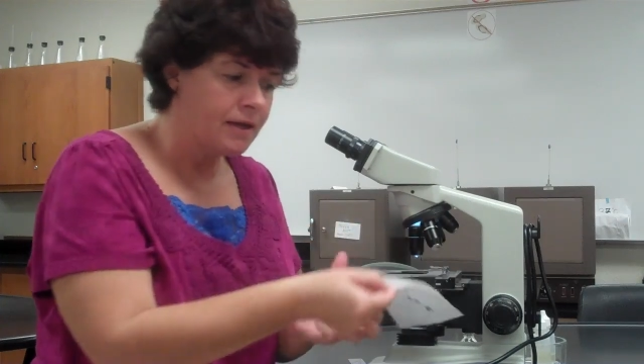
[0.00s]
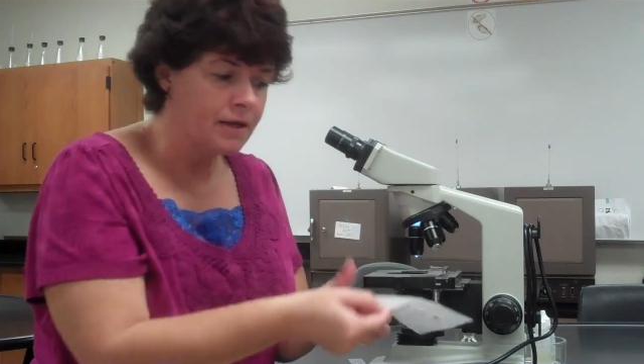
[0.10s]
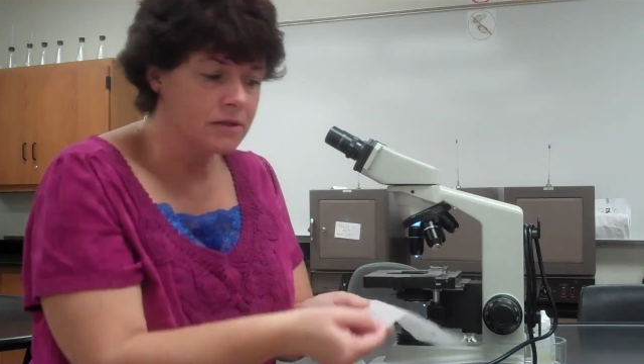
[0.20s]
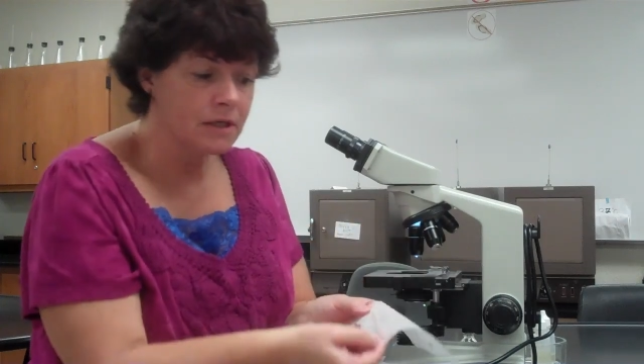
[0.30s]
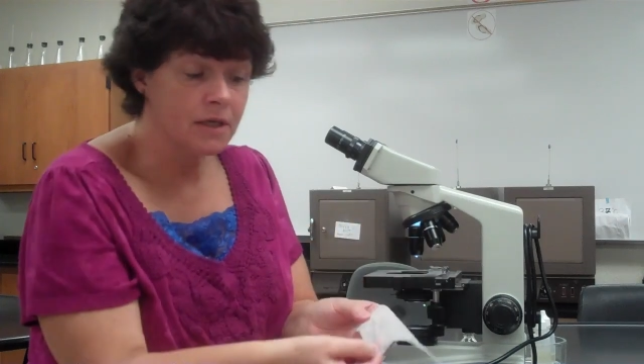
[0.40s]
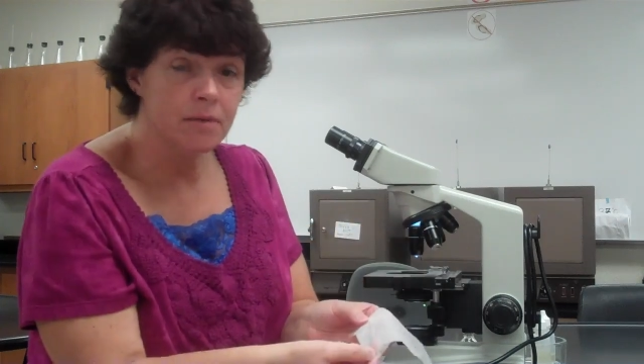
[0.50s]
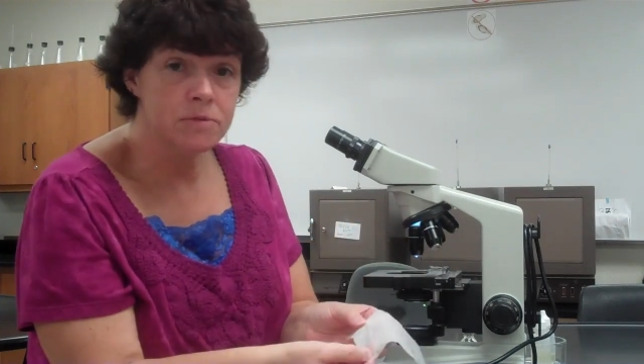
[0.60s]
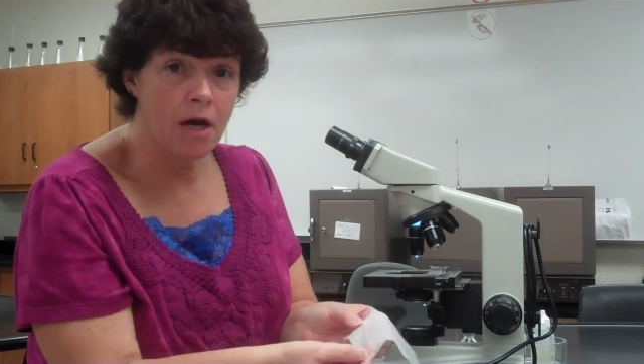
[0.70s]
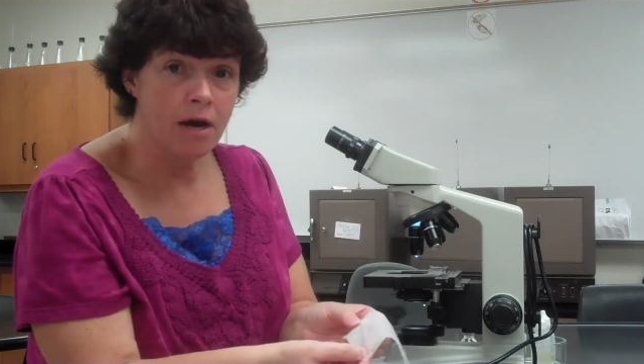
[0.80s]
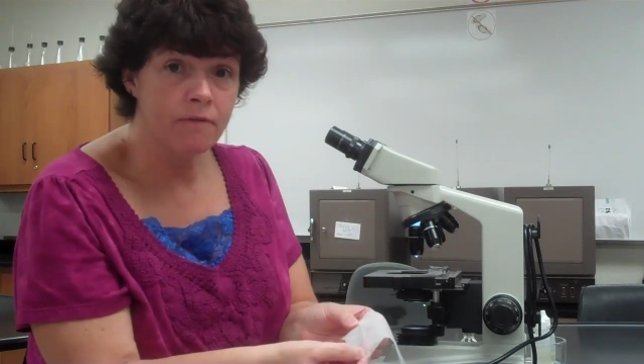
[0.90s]
nothing comes
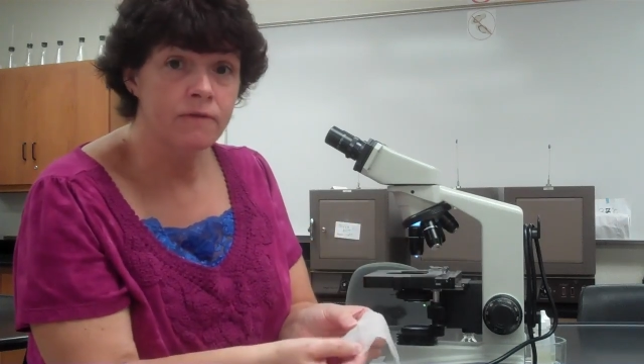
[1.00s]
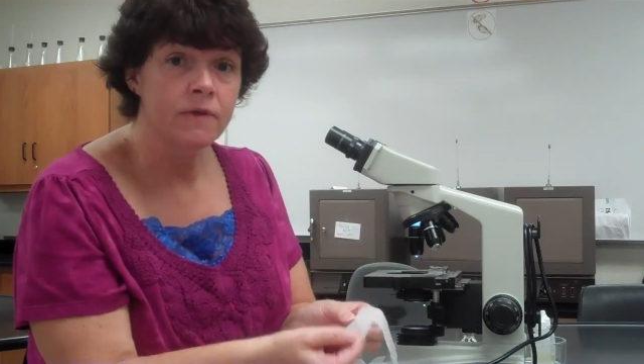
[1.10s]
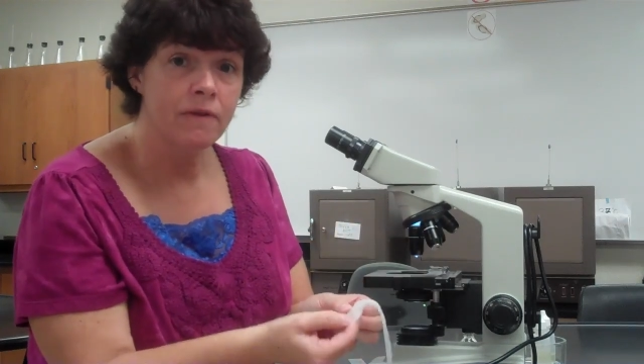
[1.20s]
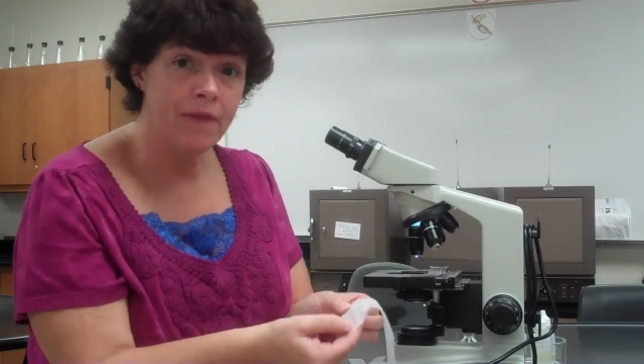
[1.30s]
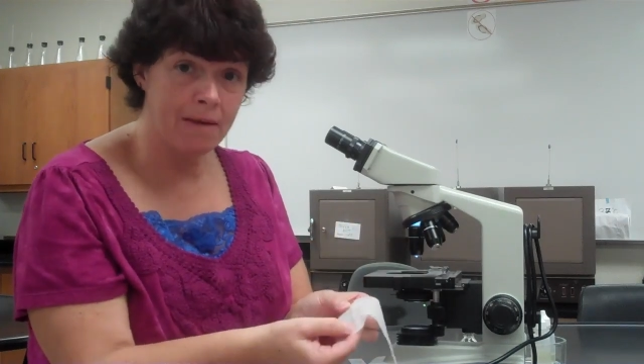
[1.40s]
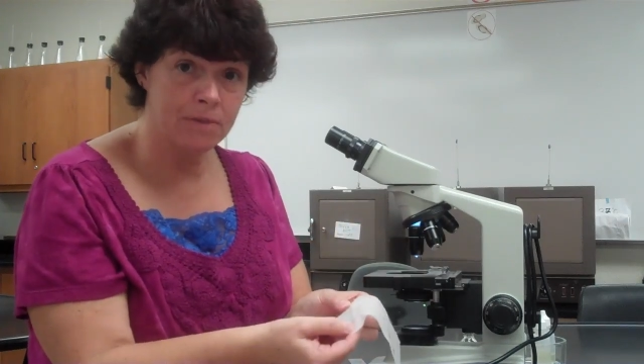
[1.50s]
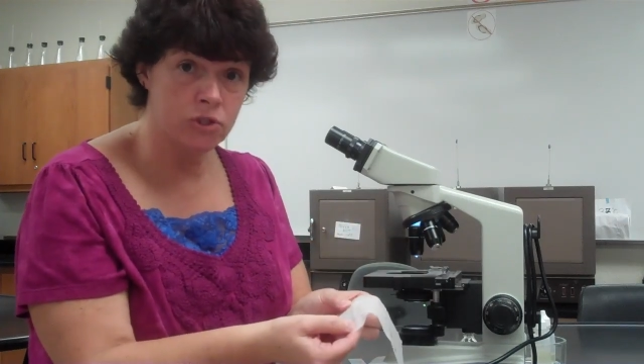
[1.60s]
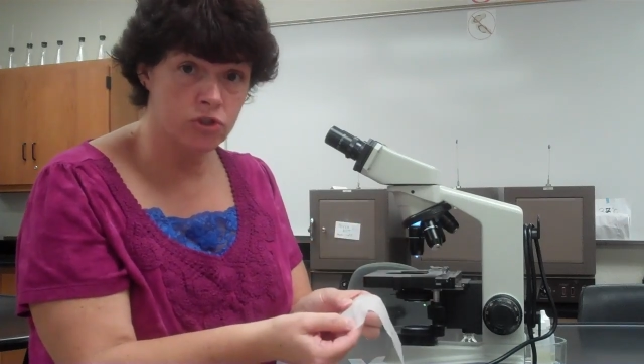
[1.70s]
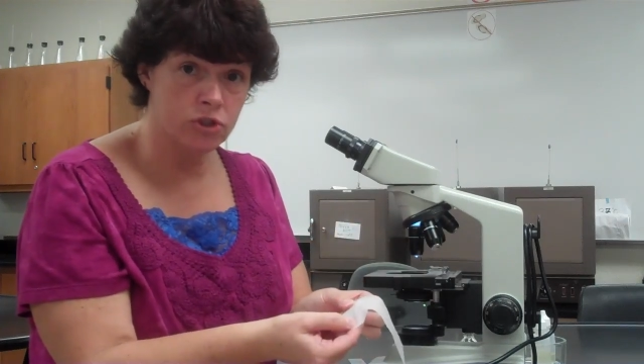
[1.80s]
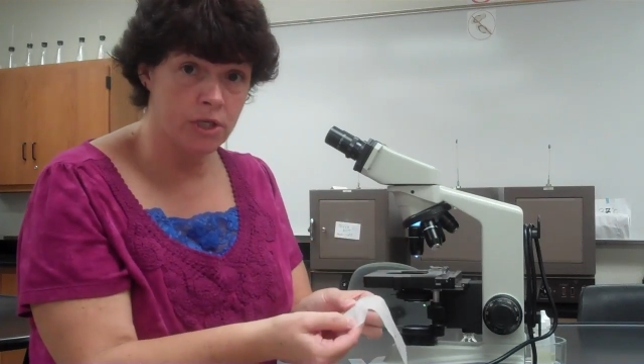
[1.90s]
off, that
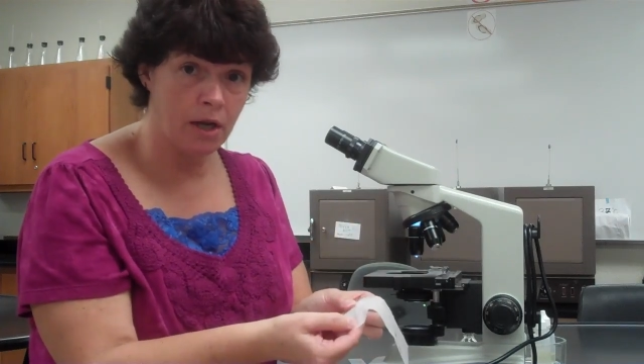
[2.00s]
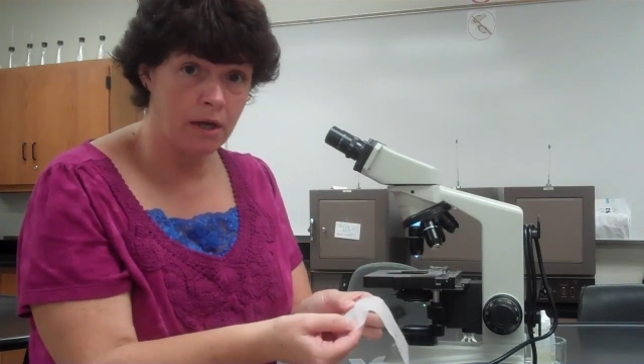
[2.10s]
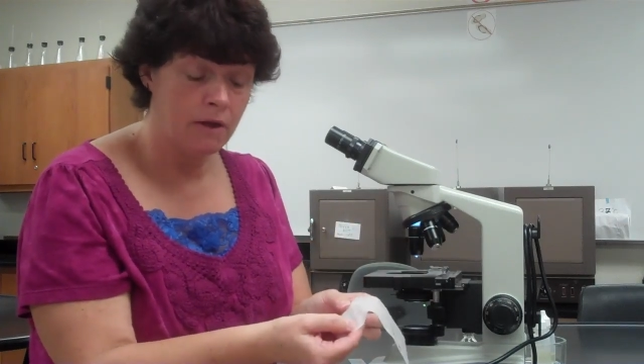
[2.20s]
means you're done.